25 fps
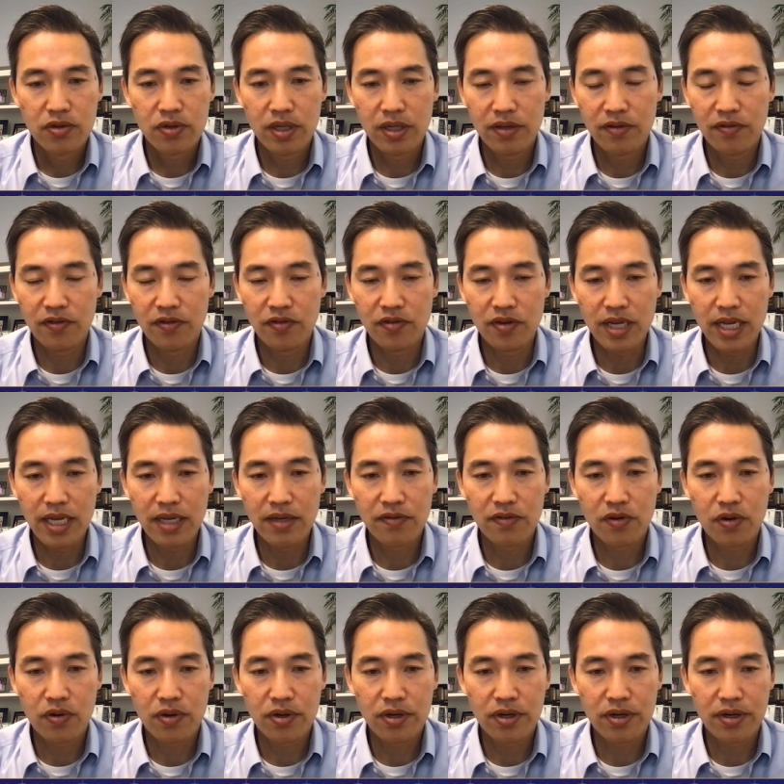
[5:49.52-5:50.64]
treatment of native
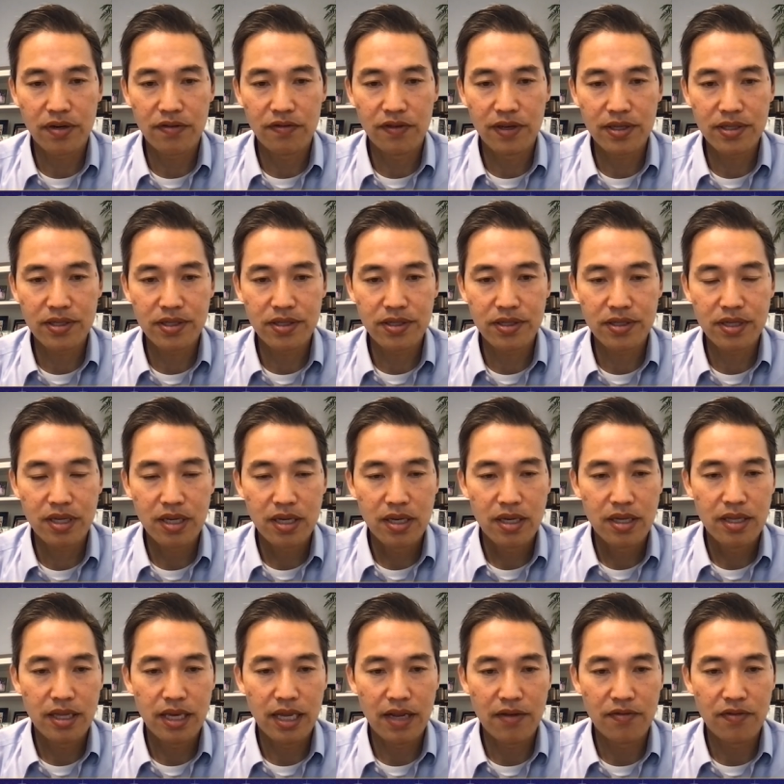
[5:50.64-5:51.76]
coronary vessels
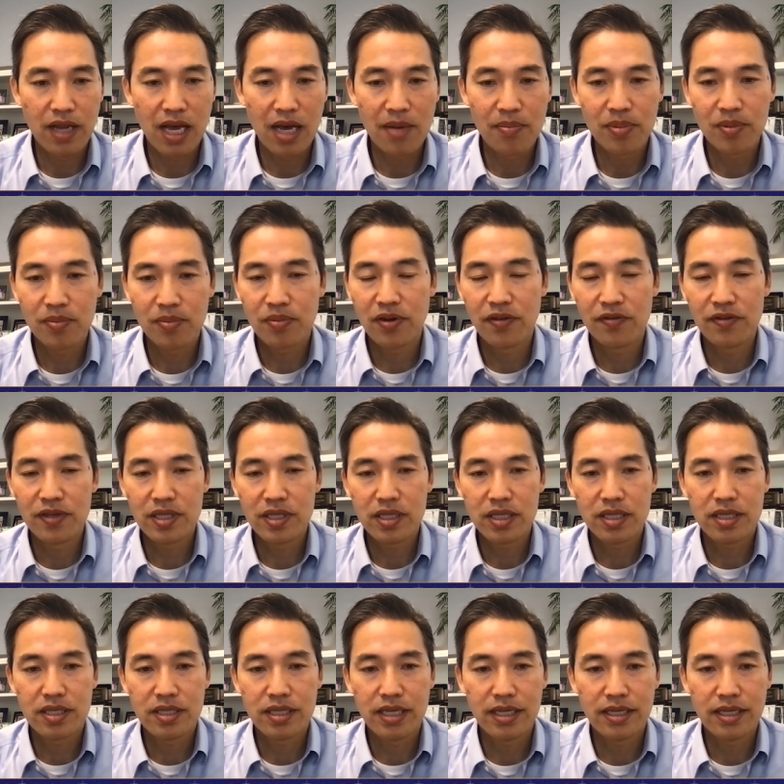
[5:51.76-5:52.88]
that have not been previously
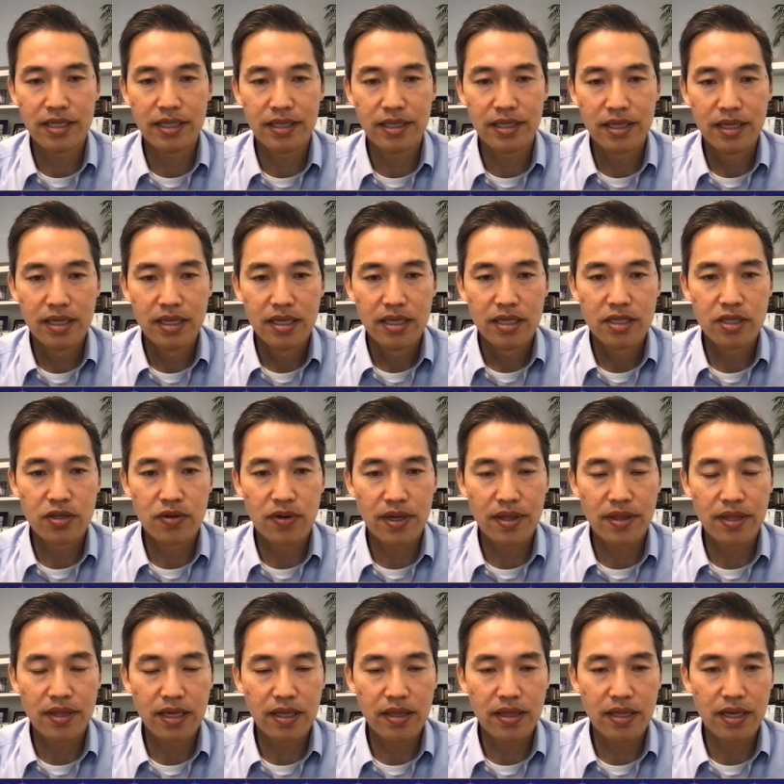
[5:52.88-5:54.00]
stented. So I
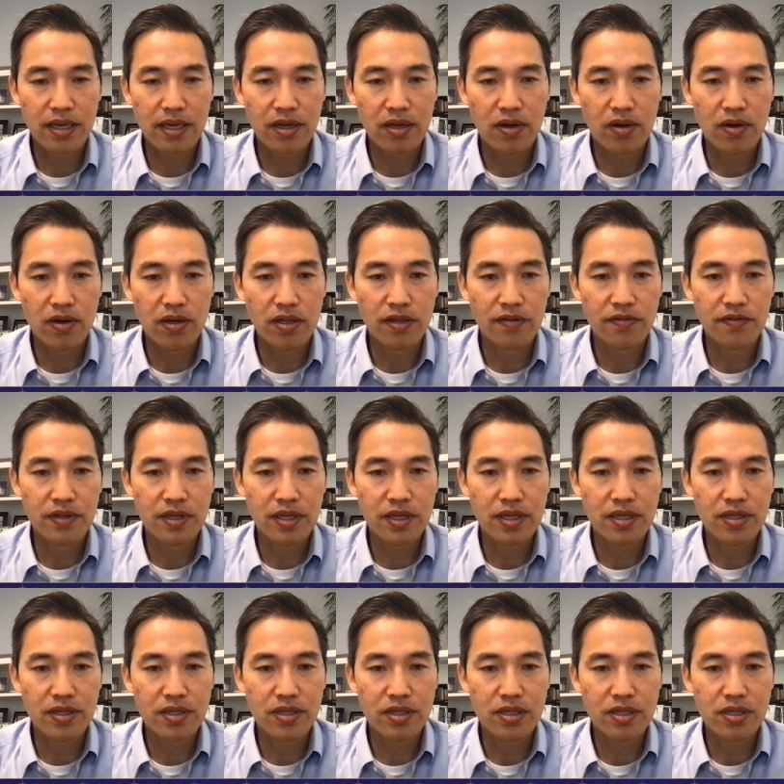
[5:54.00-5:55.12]
think that all of
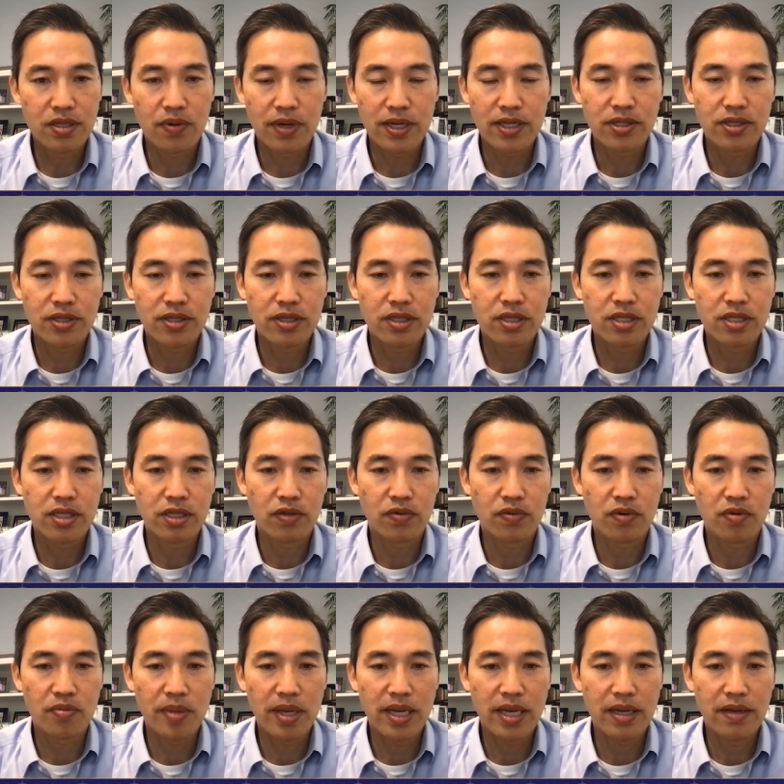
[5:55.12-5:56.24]
these questions still
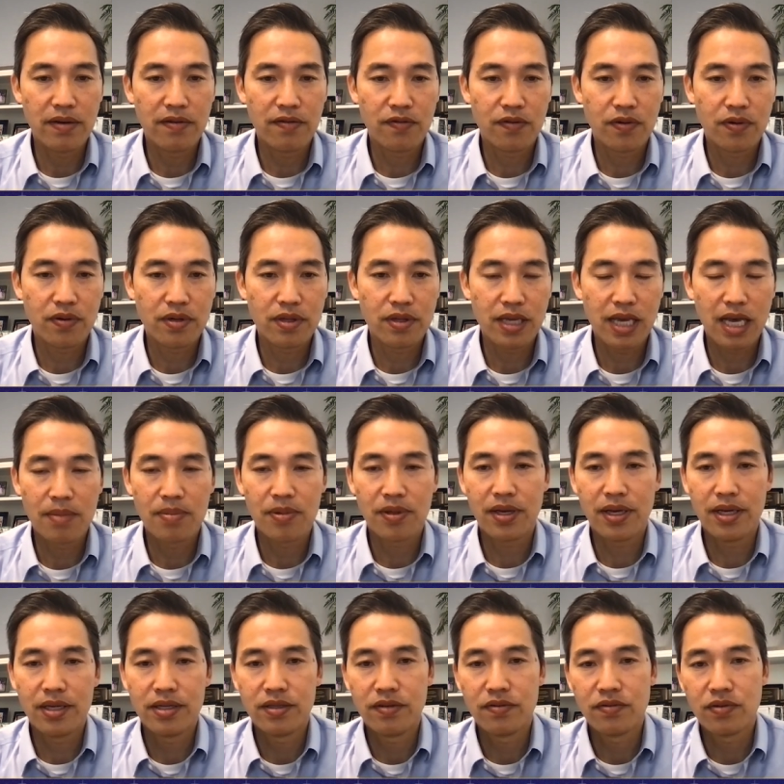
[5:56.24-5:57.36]
remain for the
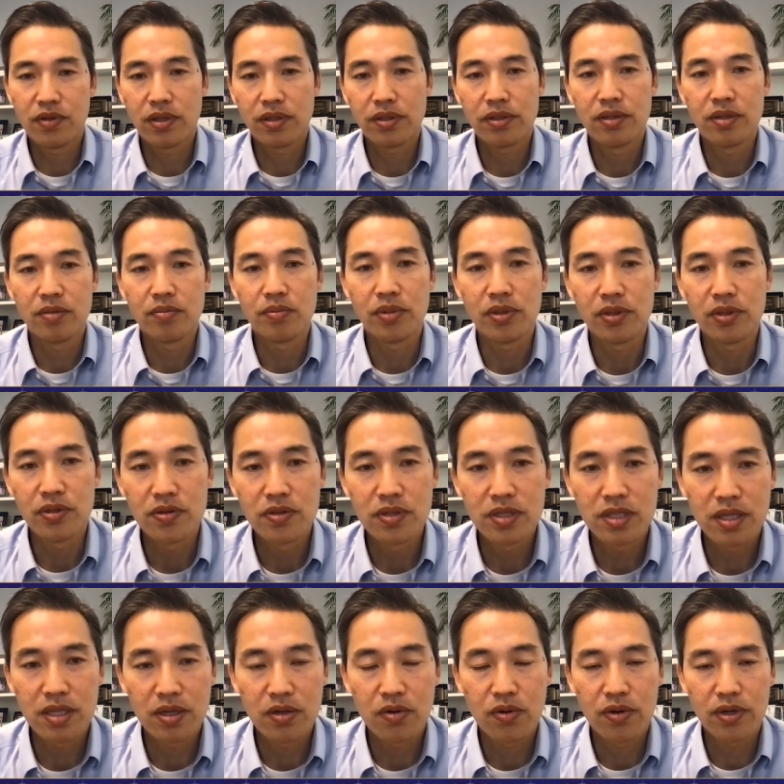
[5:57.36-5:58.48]
application of drug-eluting balloons
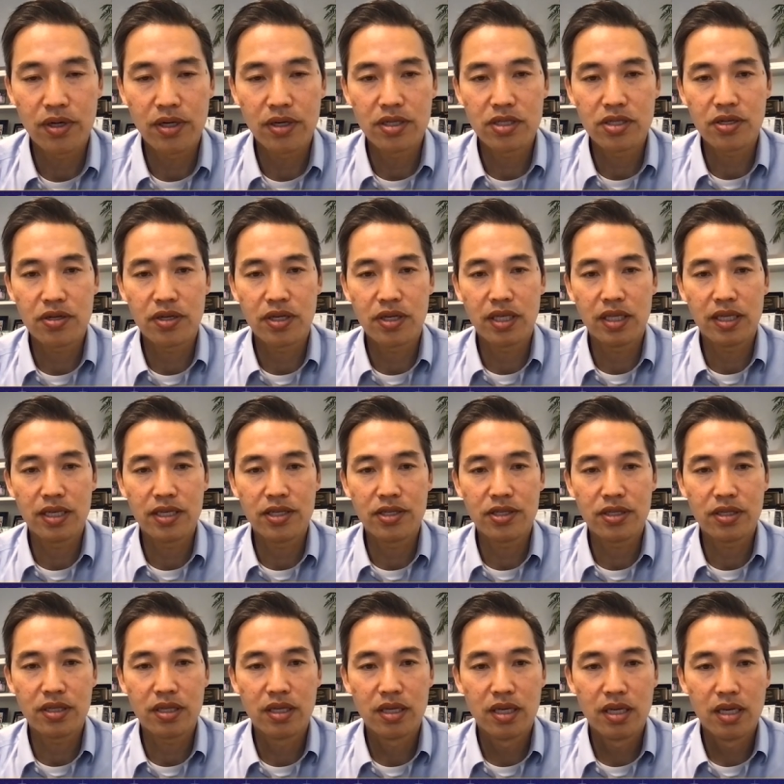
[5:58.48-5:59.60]
in the coronary
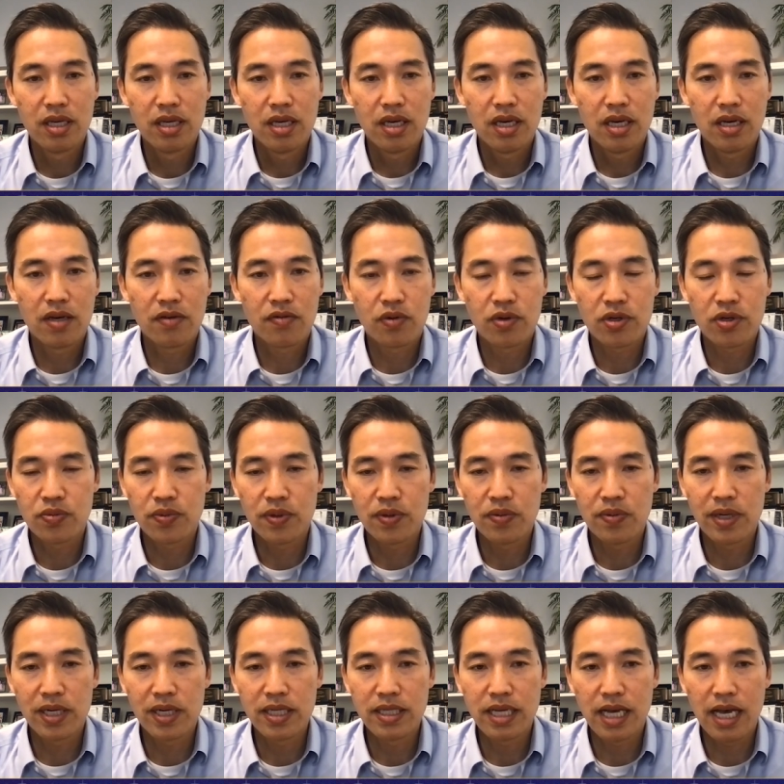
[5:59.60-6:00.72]
circulation. Of course, we
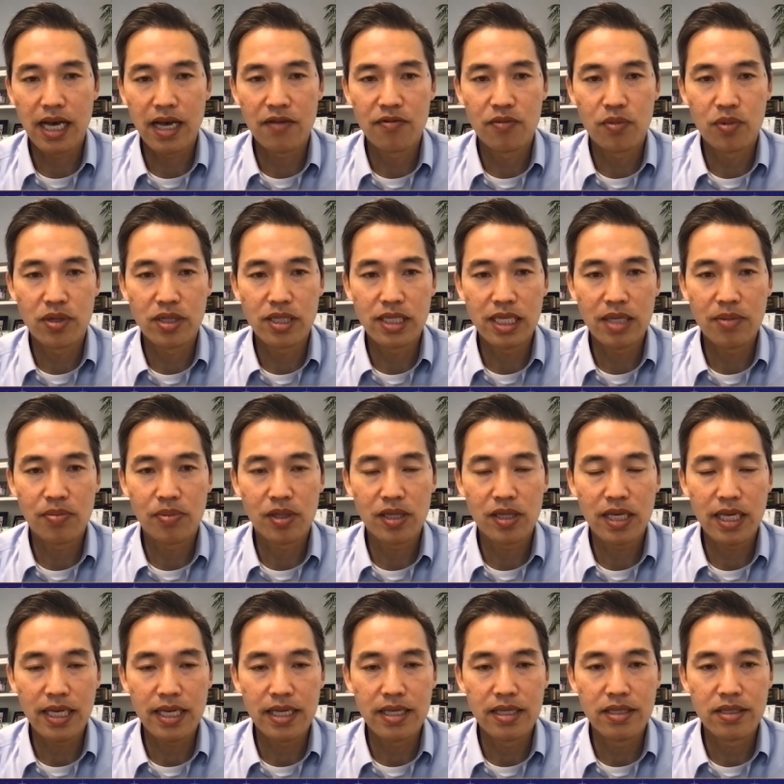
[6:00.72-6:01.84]
want to dive more
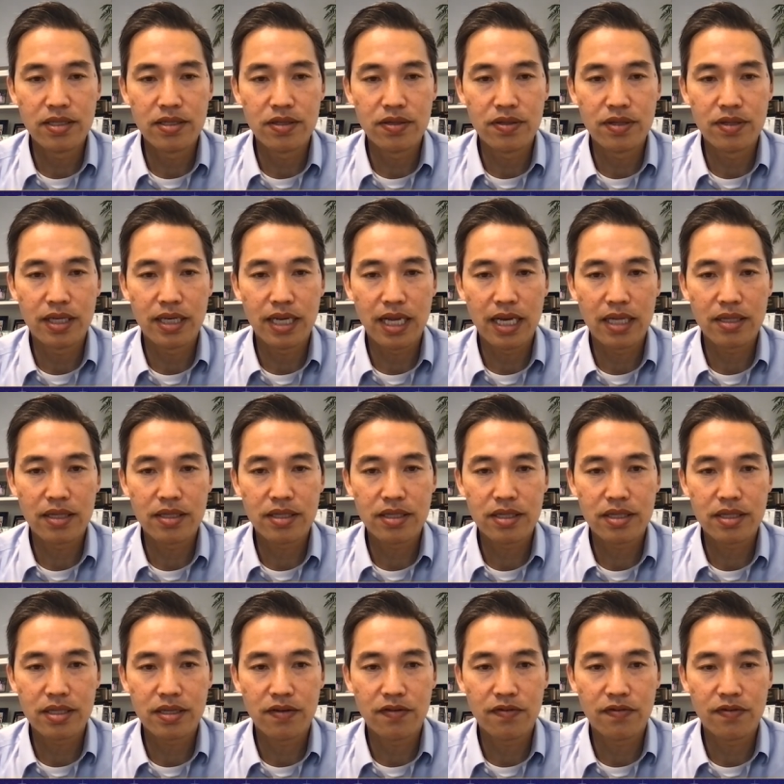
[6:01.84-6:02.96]
deeply into the
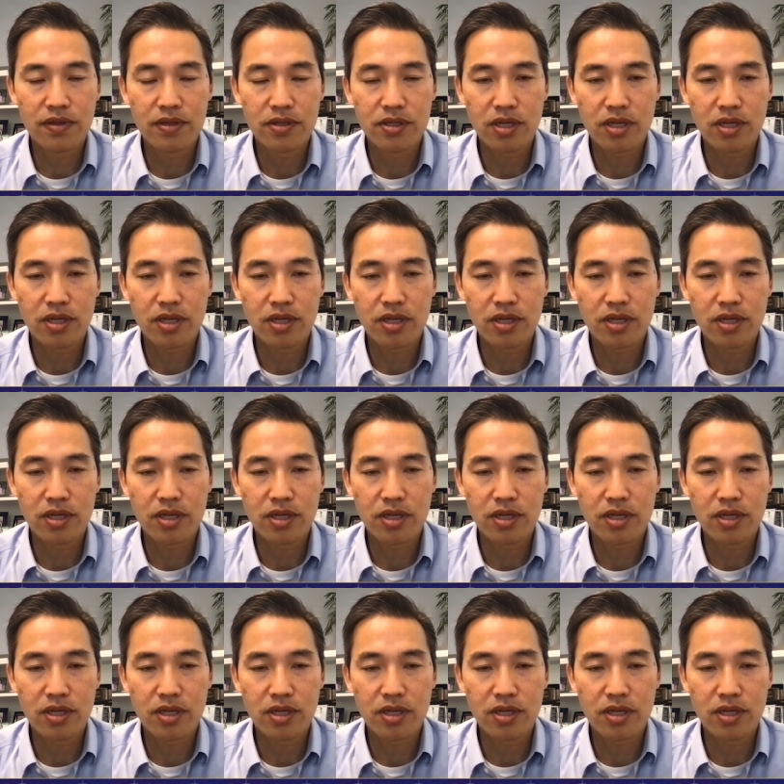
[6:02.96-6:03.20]
analysis of the